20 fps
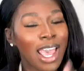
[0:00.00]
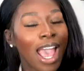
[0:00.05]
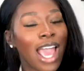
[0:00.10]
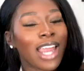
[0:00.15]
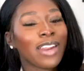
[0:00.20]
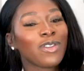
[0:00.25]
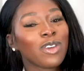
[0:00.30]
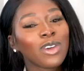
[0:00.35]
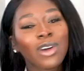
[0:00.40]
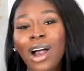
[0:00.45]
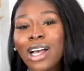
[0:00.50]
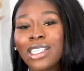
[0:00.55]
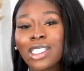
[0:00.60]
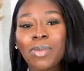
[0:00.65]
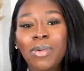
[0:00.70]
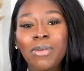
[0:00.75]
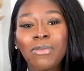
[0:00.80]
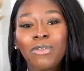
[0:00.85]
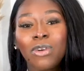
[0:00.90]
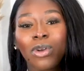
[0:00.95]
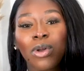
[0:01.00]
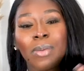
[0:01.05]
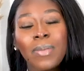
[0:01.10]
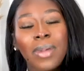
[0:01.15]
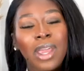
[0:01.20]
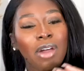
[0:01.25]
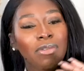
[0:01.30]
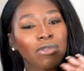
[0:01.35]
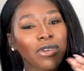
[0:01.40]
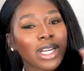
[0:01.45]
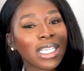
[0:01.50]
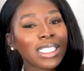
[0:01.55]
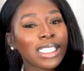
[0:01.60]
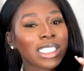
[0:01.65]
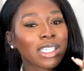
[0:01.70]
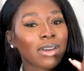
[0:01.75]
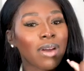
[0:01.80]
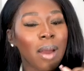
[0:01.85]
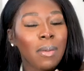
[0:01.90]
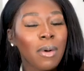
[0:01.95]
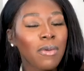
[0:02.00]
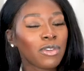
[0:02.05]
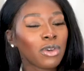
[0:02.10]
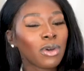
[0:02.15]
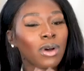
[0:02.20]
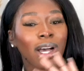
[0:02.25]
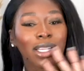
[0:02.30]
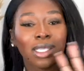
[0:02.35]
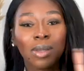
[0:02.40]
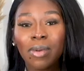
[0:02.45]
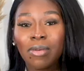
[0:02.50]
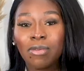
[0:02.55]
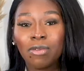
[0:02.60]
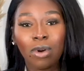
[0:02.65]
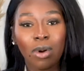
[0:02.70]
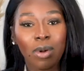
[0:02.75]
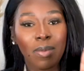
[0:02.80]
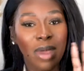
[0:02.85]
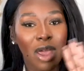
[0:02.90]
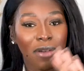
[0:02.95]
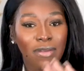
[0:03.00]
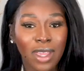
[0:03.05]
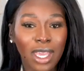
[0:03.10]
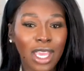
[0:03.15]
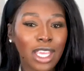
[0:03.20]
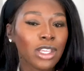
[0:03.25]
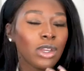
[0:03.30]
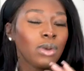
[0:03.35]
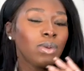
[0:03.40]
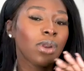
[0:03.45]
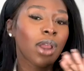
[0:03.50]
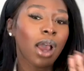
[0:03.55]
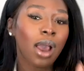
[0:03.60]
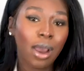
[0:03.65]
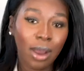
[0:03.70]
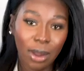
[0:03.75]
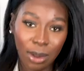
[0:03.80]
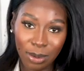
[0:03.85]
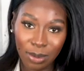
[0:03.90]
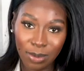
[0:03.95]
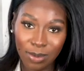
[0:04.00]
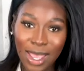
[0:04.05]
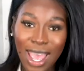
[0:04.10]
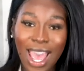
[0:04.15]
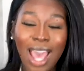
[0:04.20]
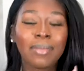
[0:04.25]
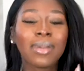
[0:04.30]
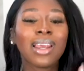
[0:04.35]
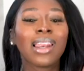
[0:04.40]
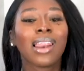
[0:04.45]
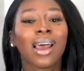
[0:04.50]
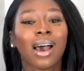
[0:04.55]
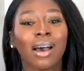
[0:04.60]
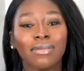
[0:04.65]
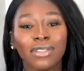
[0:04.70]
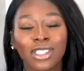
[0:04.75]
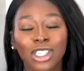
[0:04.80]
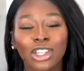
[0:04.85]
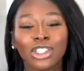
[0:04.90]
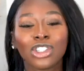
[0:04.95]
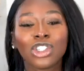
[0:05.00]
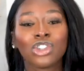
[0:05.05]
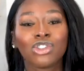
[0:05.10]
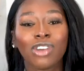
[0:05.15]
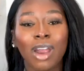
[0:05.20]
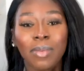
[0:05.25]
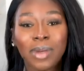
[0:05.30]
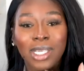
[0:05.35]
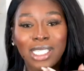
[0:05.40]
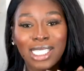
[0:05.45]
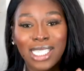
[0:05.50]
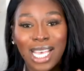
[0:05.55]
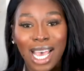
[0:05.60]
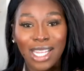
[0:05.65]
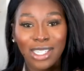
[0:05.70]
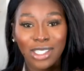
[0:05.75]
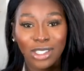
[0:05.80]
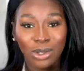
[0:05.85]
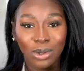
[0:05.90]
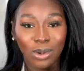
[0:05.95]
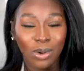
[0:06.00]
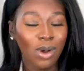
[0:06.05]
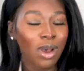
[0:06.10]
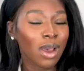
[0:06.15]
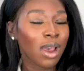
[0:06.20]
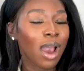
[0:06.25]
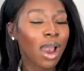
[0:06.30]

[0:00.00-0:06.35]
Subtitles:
And if you guys have been following me over on Instagram, or if you guys have been following me over here, you know Emma loves a strappy sandal.